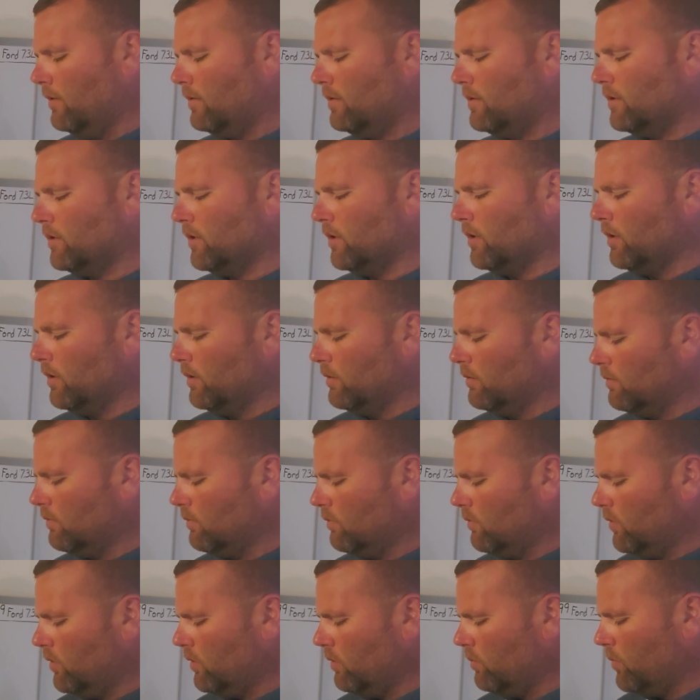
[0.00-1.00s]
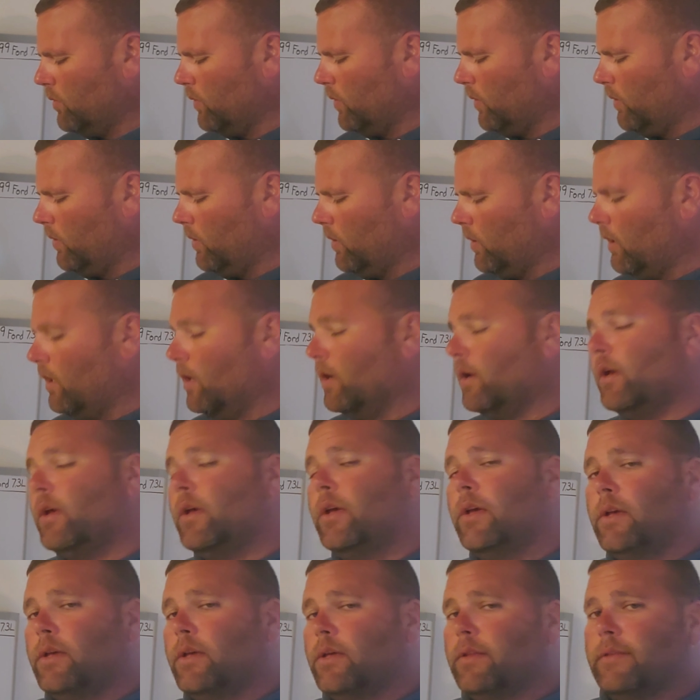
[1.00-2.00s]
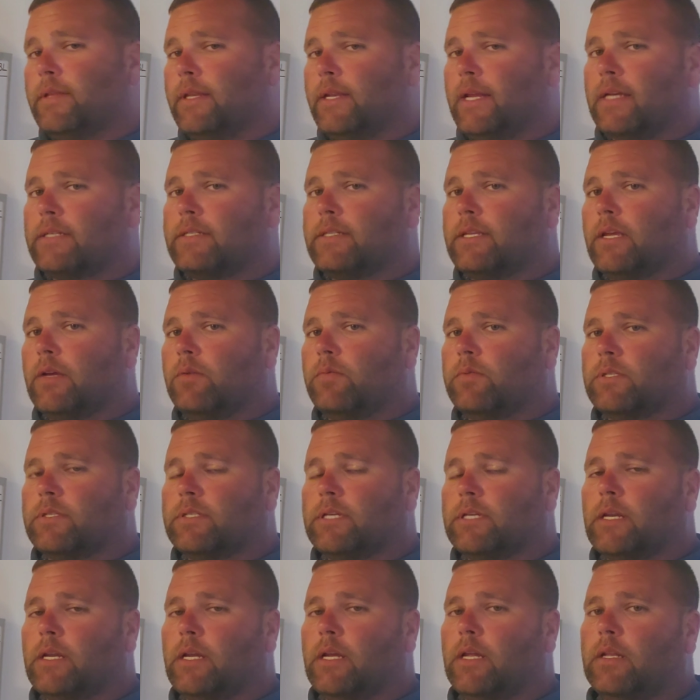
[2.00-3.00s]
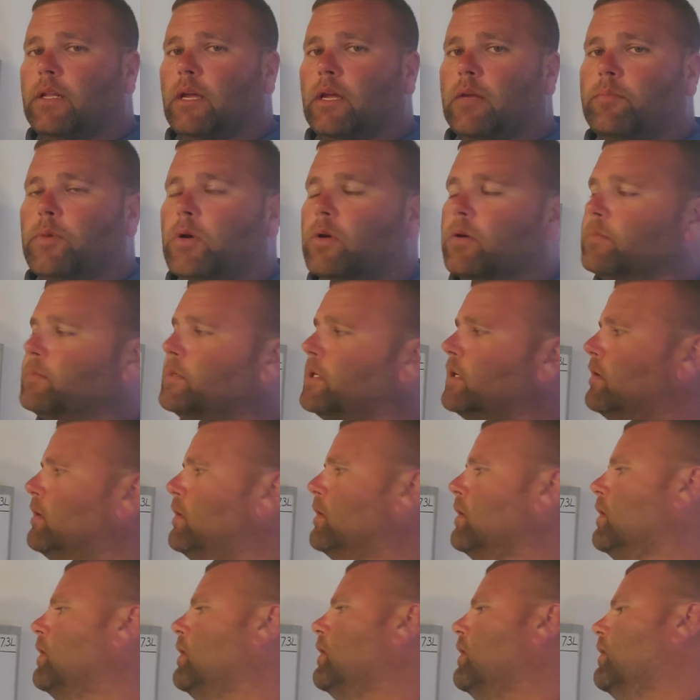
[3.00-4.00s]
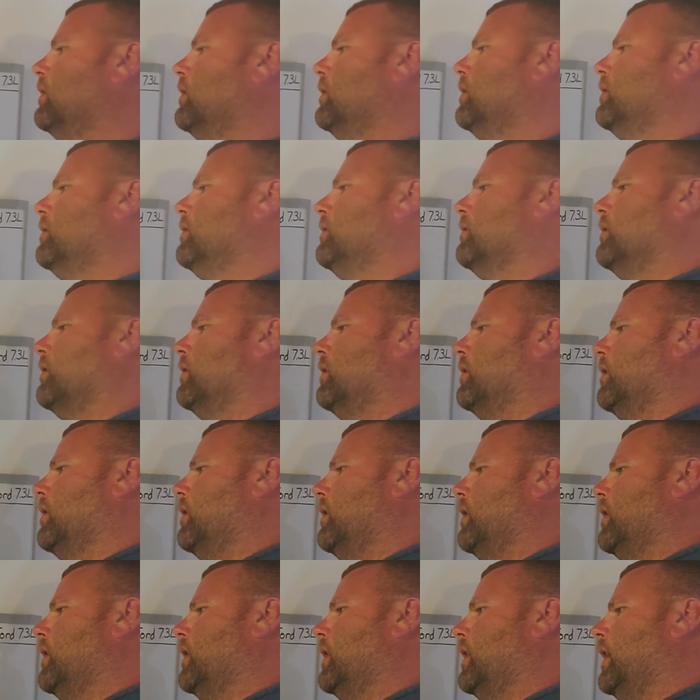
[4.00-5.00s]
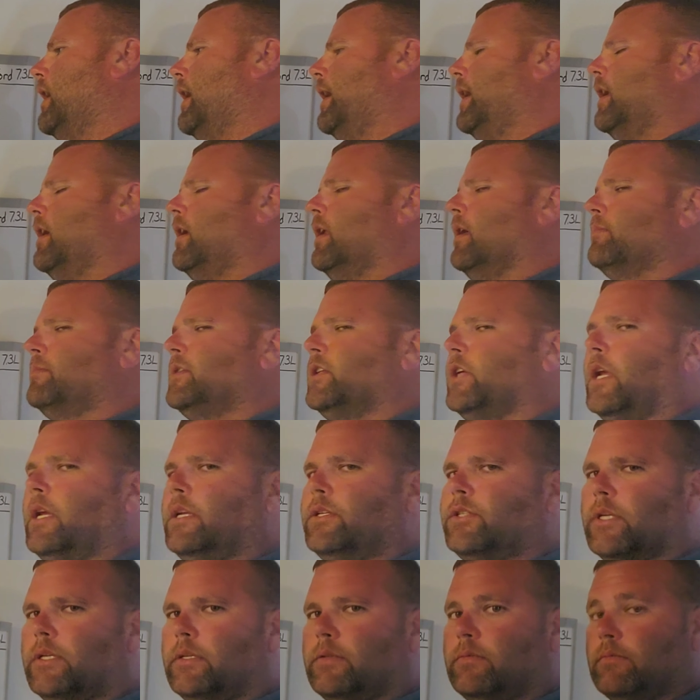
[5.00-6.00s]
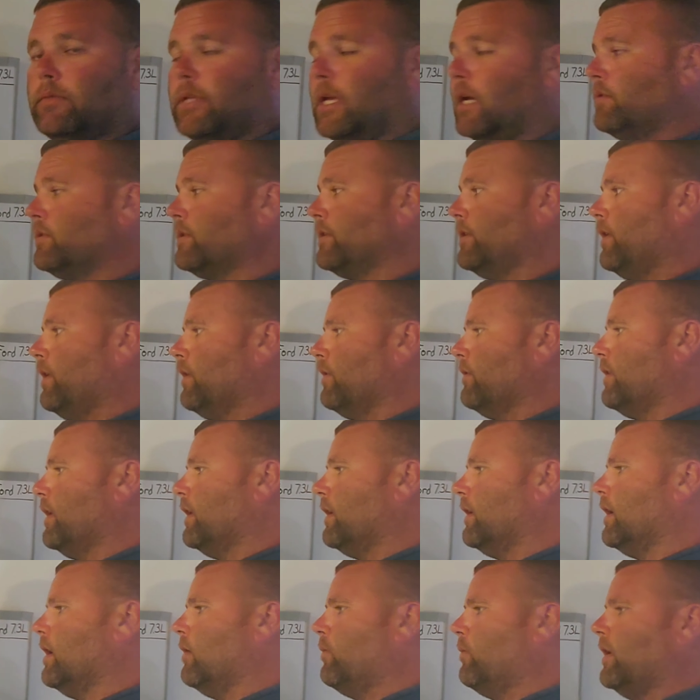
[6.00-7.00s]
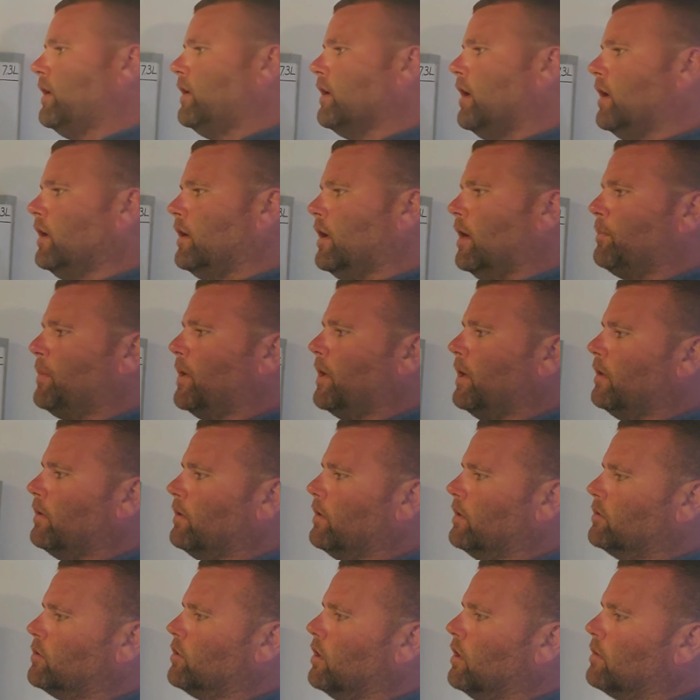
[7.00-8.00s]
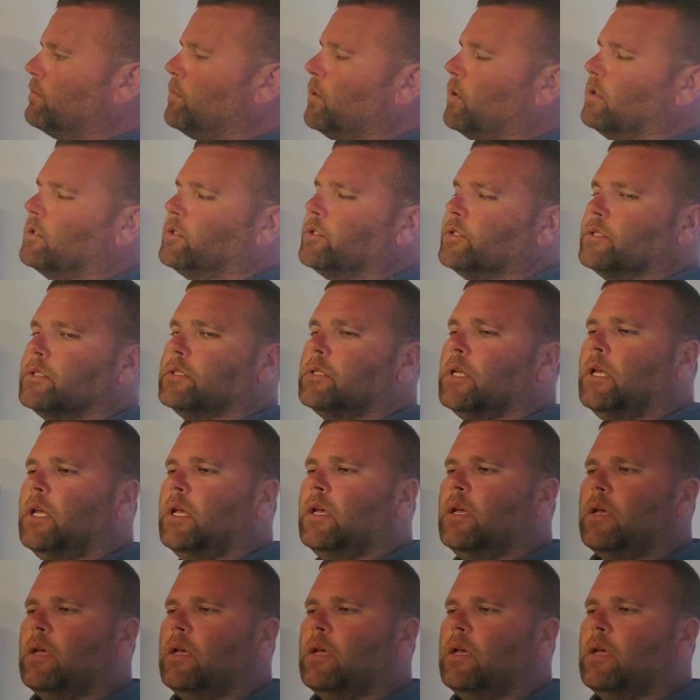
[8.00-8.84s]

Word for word: So we're doing pretty good. The next thing was set of headlight bulbs. I ended up changing. That was another thing that we done up here in the truck purchase.